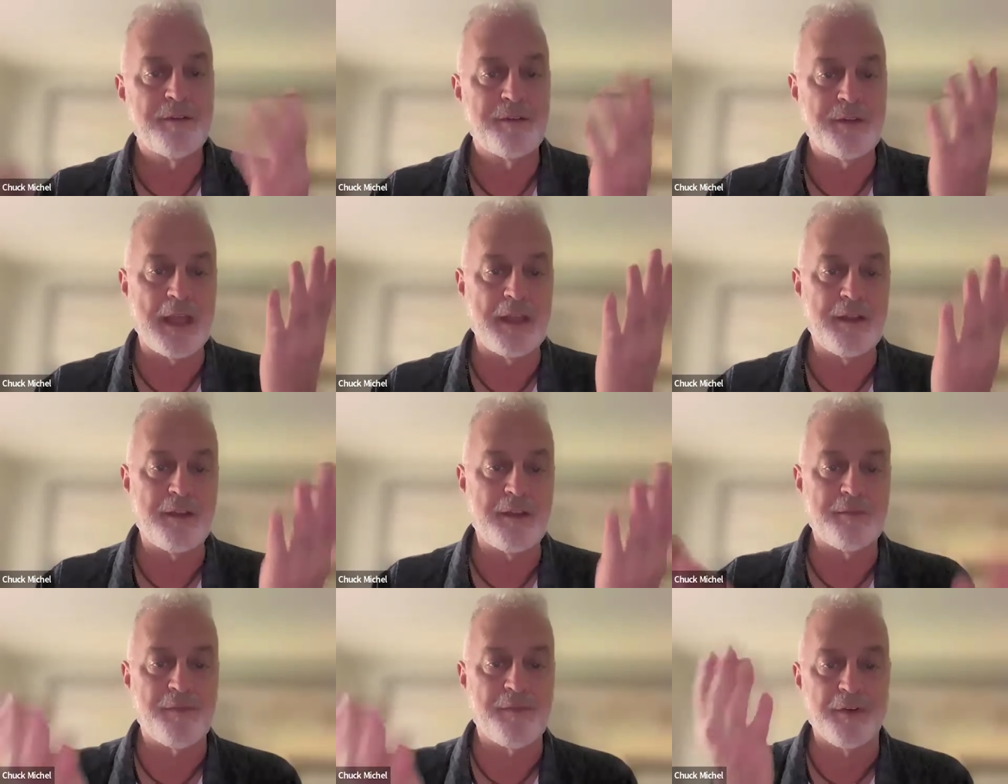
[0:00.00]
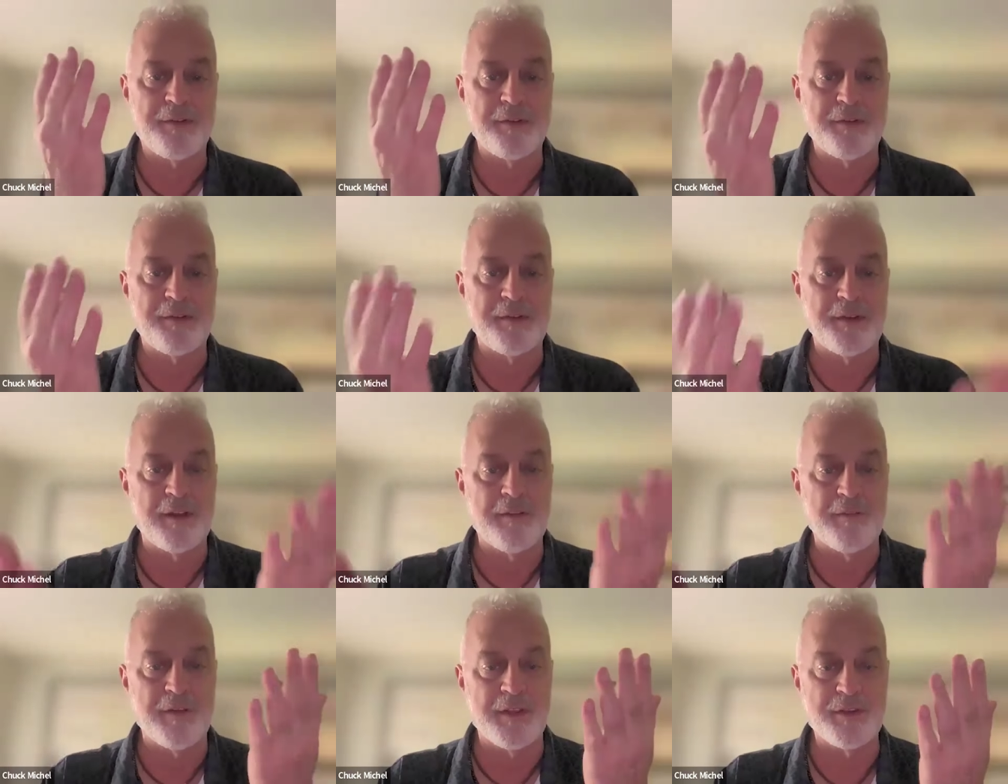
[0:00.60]
states versus
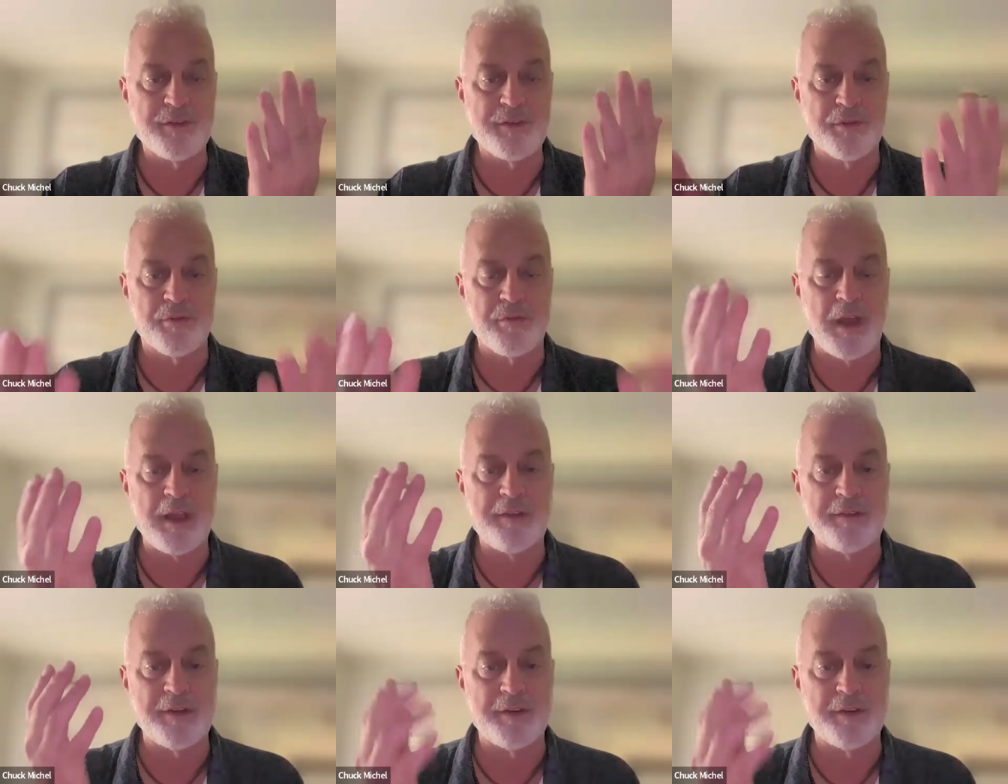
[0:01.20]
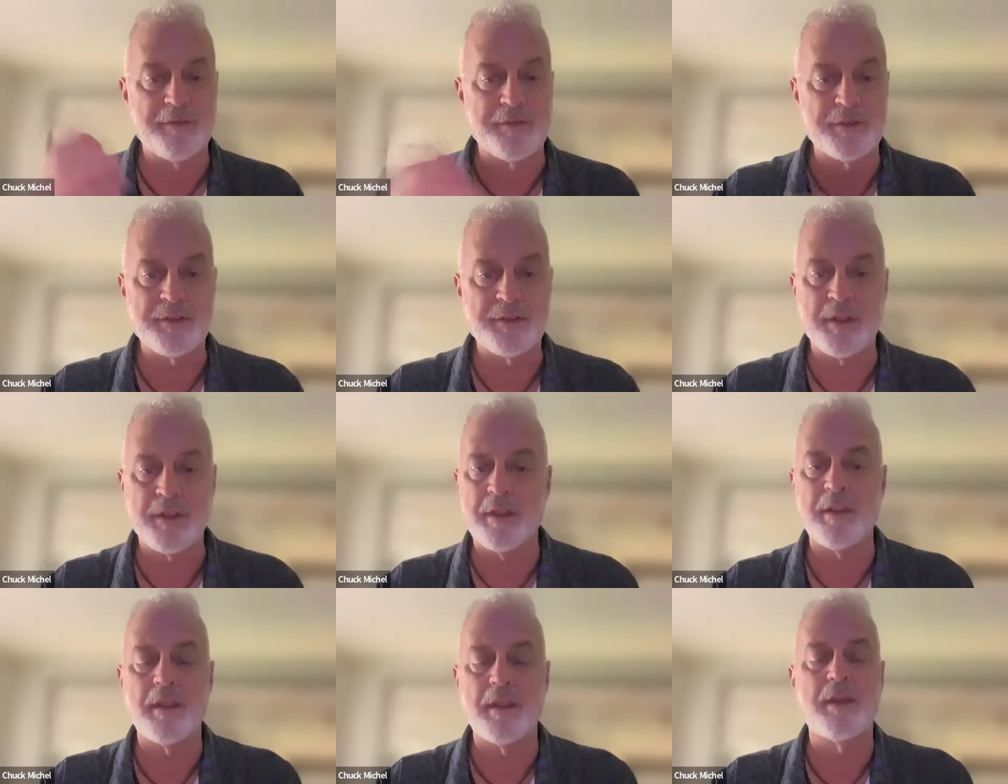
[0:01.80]
individual rights
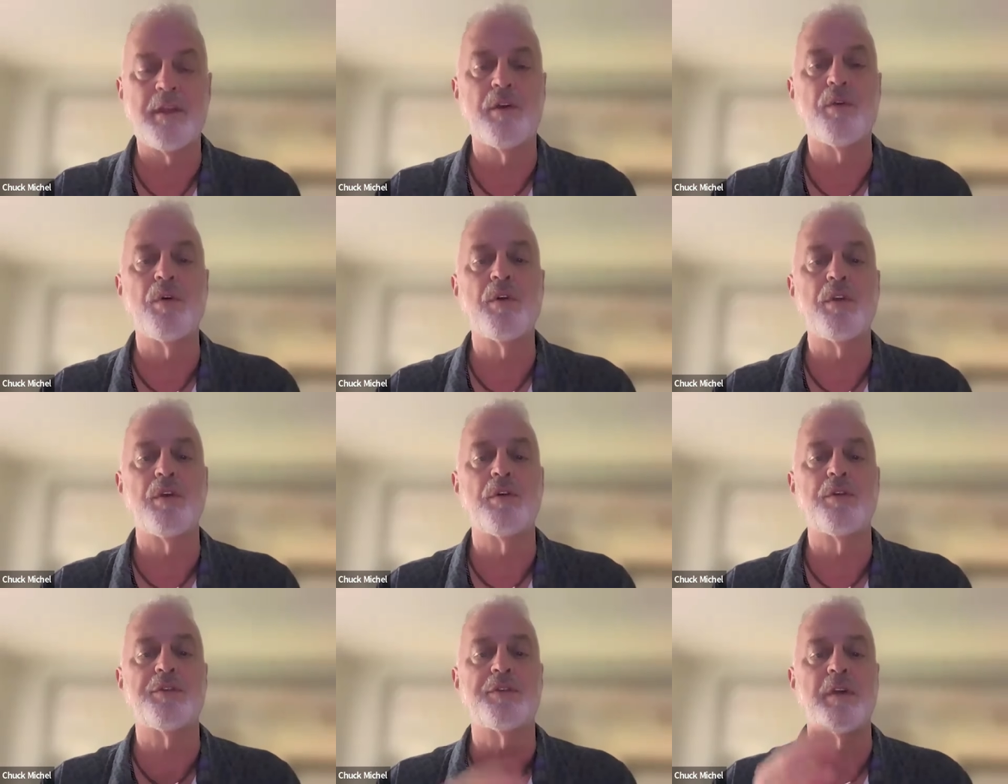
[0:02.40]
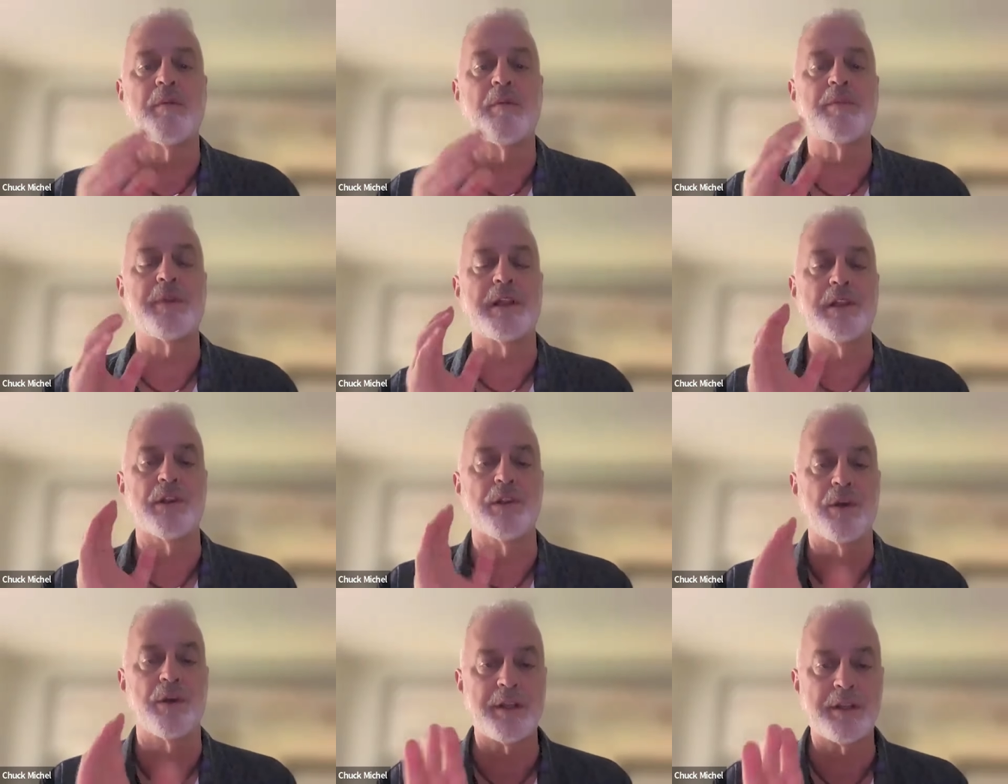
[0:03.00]
interest. You you simply
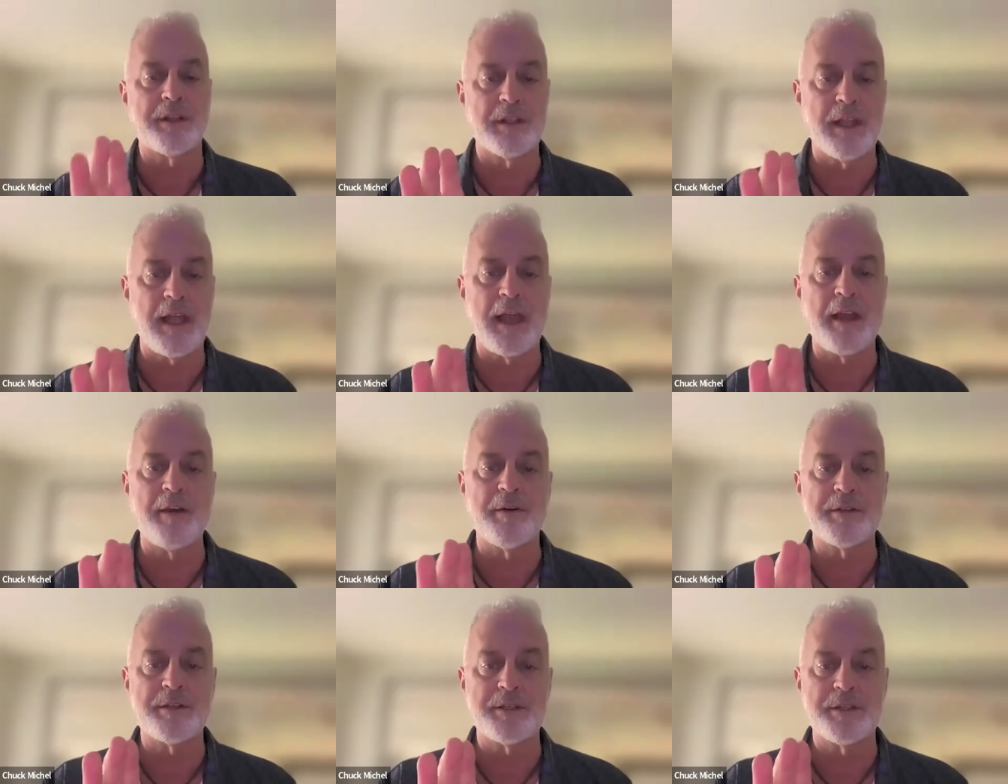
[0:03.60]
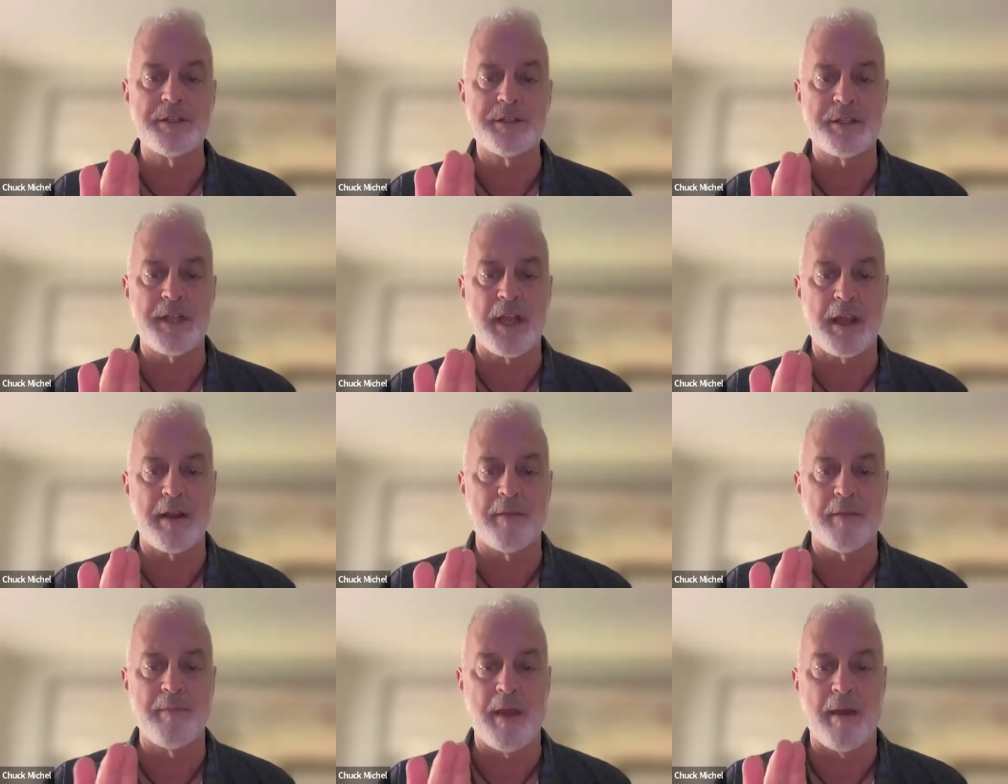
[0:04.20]
look at the language of the
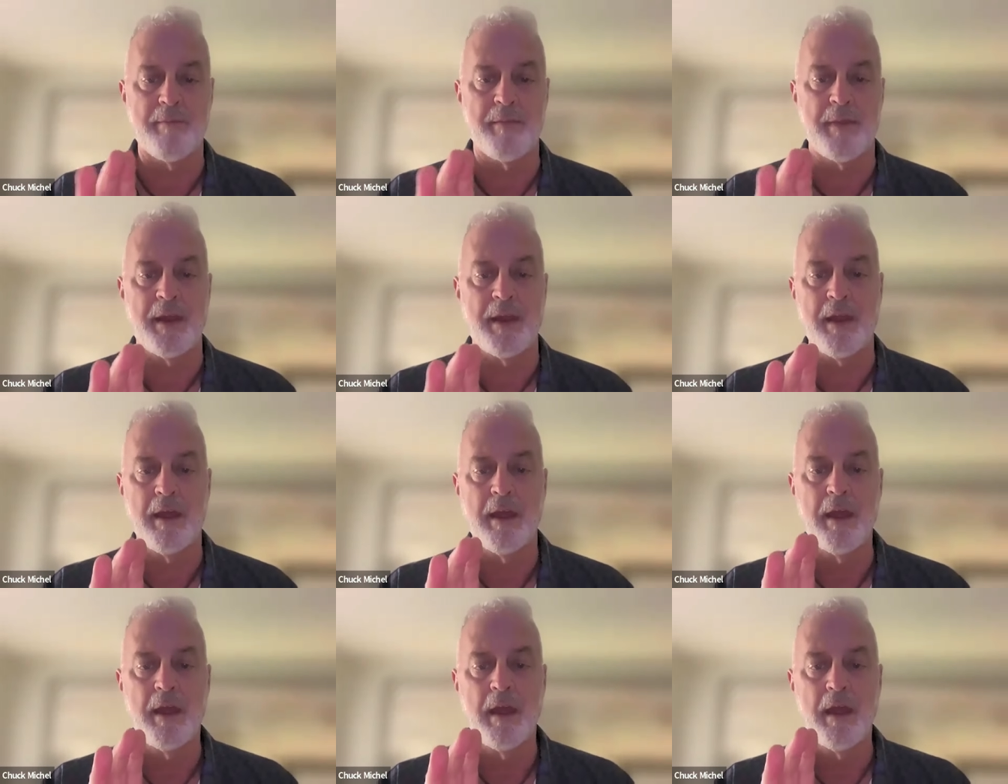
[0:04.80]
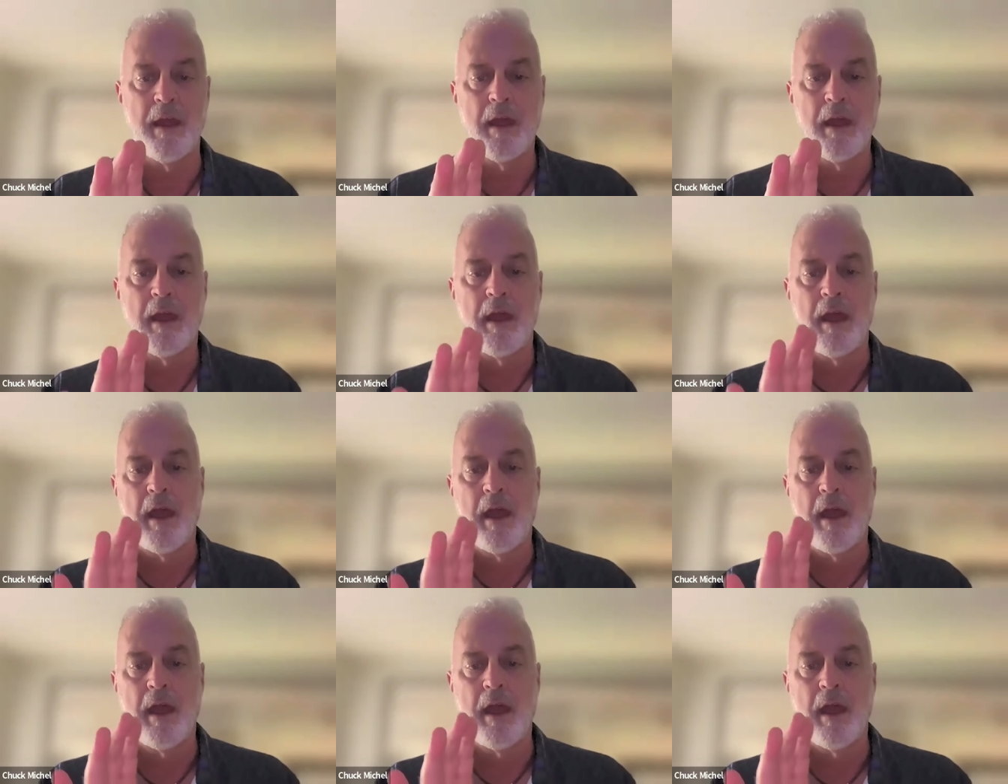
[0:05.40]
Second Amendment no.